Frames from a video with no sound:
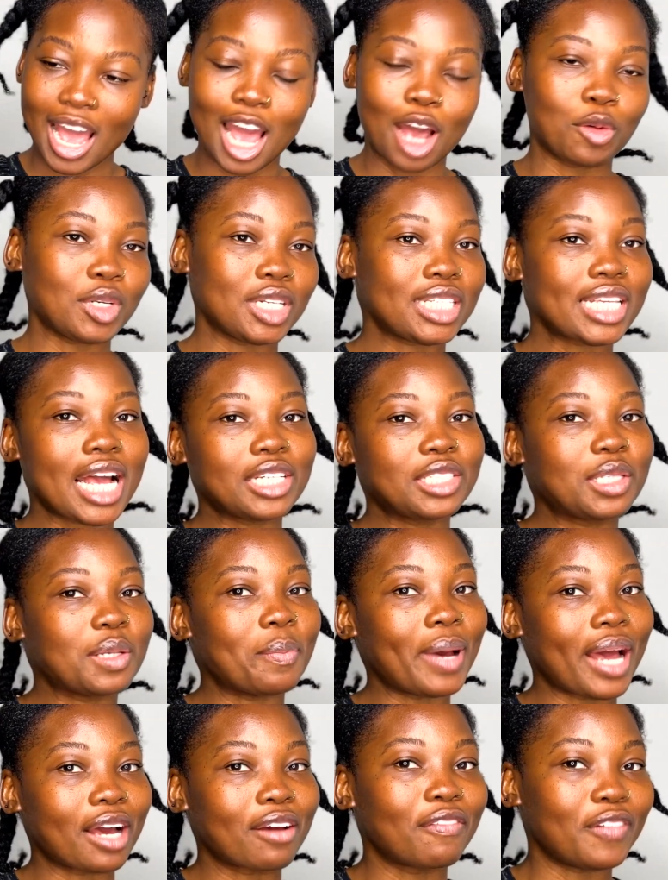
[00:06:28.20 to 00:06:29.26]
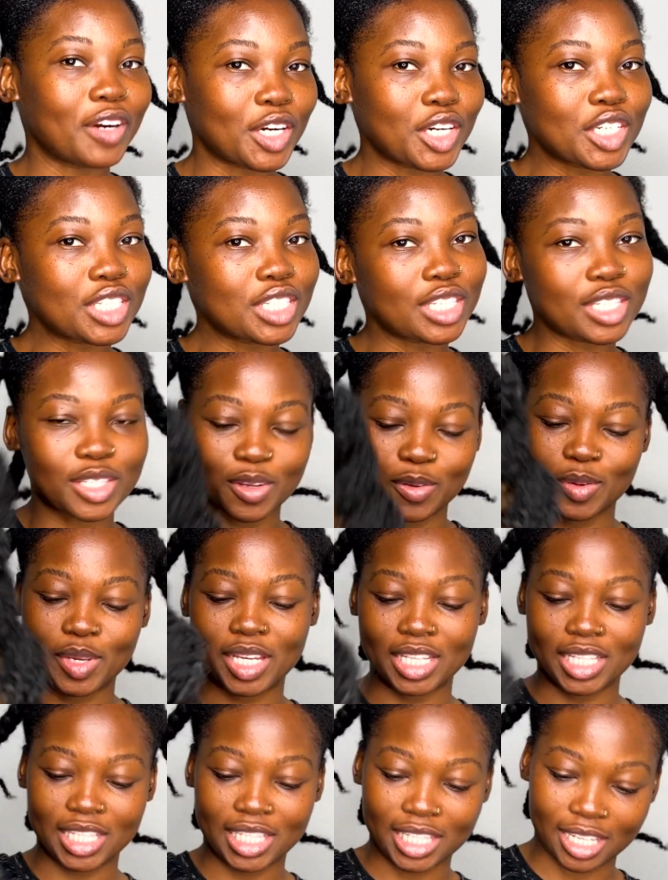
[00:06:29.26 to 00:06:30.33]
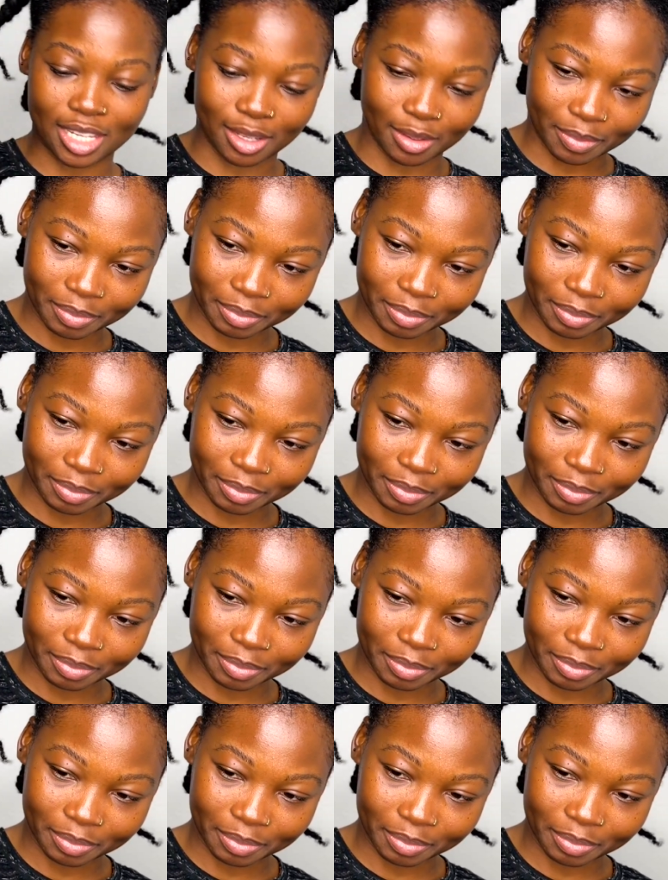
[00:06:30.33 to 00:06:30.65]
I would attach the back first so we can see.